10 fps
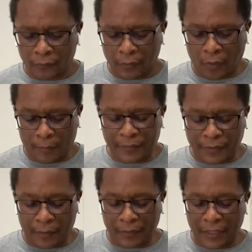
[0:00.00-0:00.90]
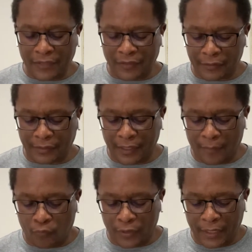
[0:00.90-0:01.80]
no, I'm saying, they said unto
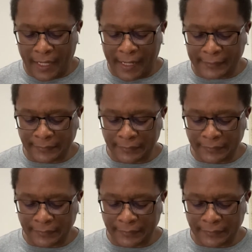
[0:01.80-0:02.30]
him, We can.